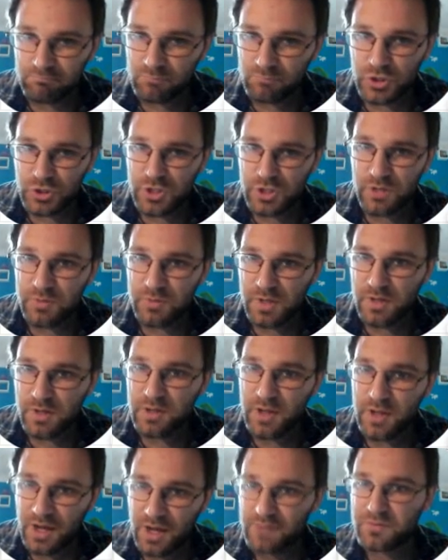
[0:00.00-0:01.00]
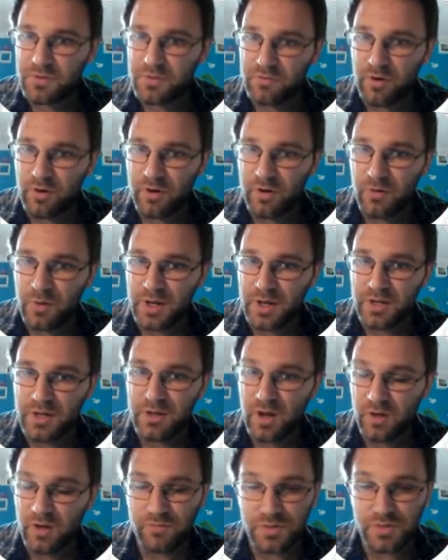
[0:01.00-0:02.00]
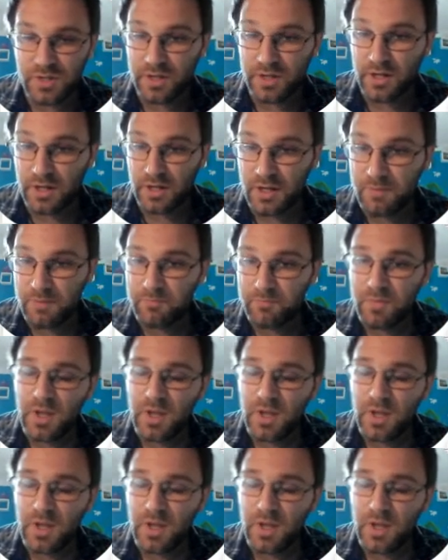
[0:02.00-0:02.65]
What do you do with it? You have to throw it away. You can't recycle it.